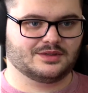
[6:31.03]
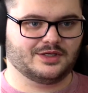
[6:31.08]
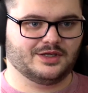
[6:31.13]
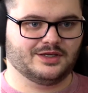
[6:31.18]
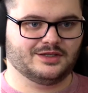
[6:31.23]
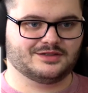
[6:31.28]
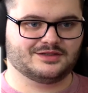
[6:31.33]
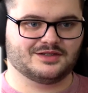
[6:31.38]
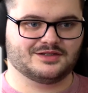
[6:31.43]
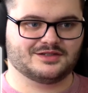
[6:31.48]

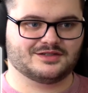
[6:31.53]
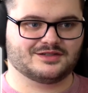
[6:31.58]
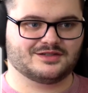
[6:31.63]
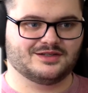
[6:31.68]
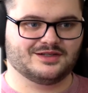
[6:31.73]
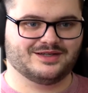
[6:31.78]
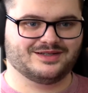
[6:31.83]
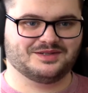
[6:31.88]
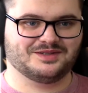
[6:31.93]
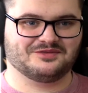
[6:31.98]
Okay, so she's
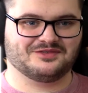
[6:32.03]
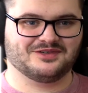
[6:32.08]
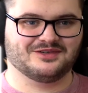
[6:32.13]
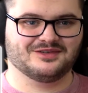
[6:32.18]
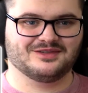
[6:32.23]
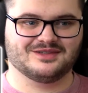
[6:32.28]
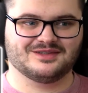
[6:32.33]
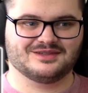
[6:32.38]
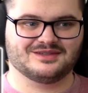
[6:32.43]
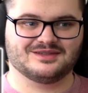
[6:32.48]
gonna go up
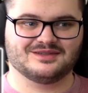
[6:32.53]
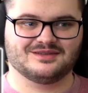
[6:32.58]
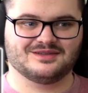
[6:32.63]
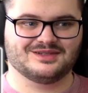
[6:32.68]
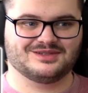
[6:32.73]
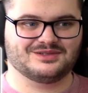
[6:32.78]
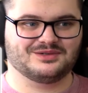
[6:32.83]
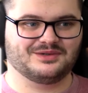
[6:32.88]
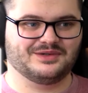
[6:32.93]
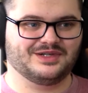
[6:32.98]
through the
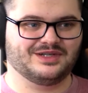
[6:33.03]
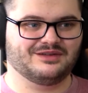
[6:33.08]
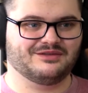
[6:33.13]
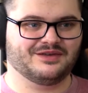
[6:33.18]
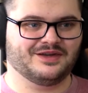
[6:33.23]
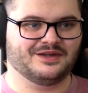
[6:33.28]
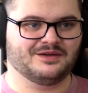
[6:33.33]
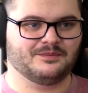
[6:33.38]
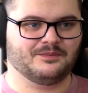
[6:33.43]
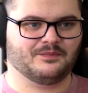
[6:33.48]
toilet
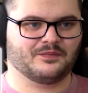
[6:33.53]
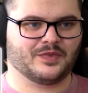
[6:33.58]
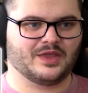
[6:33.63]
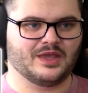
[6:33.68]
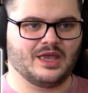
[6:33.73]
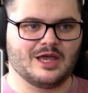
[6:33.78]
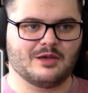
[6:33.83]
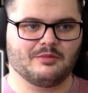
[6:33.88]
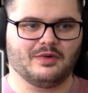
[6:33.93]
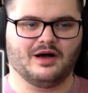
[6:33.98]
then.
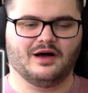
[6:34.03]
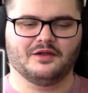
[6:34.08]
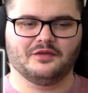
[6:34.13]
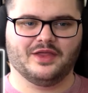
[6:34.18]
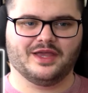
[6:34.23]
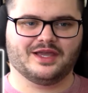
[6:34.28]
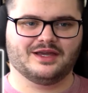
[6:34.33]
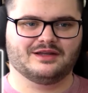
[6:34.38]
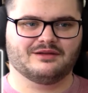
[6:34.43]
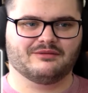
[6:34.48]
But aren't
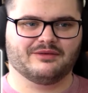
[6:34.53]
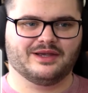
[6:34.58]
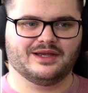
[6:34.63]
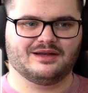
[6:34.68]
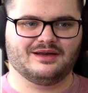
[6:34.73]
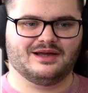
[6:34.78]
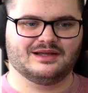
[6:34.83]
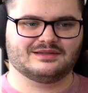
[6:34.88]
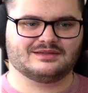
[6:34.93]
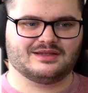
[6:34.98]
they gonna
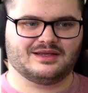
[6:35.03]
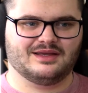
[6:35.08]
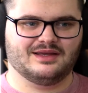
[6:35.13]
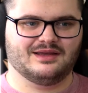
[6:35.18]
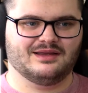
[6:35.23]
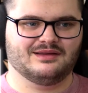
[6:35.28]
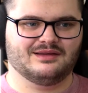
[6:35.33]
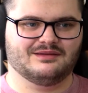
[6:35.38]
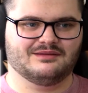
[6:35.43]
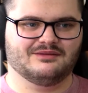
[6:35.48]
realise
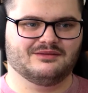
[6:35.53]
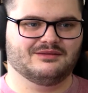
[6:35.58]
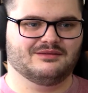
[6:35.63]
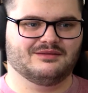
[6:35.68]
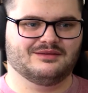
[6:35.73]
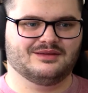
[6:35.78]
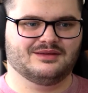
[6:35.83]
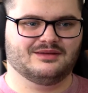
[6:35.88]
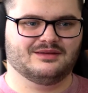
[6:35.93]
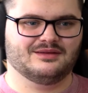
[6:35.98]
that,
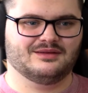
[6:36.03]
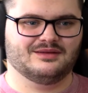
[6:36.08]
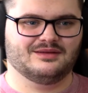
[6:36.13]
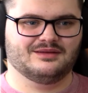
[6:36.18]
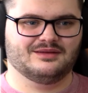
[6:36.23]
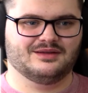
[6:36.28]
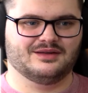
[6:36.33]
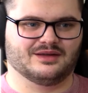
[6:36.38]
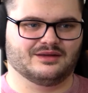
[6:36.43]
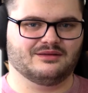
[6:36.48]

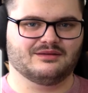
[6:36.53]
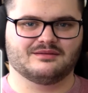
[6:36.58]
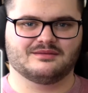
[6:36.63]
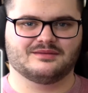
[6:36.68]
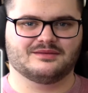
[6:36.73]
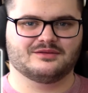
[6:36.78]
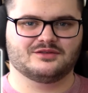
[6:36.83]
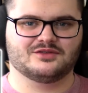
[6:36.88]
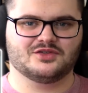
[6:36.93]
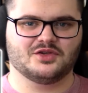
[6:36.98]
you know,
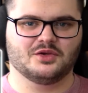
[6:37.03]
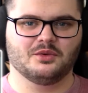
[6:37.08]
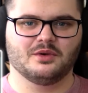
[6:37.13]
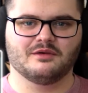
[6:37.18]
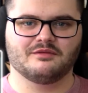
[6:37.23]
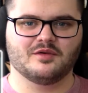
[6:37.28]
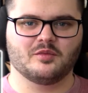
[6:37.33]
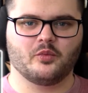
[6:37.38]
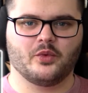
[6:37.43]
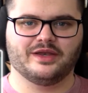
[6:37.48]
two
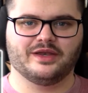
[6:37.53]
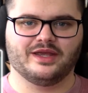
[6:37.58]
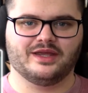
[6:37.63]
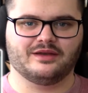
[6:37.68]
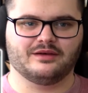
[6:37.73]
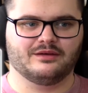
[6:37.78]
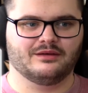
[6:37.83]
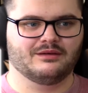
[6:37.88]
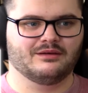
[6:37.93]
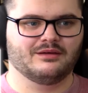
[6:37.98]
of them went
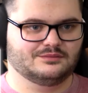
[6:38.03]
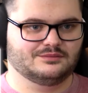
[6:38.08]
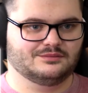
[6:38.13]
in?